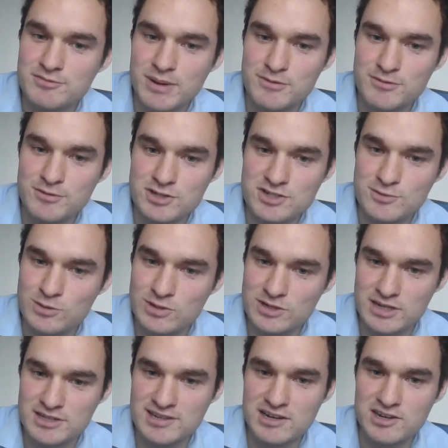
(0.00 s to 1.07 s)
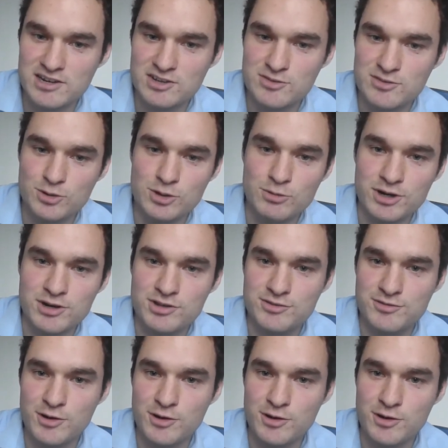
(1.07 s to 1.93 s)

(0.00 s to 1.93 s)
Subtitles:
perhaps first of all, and tell us what your work has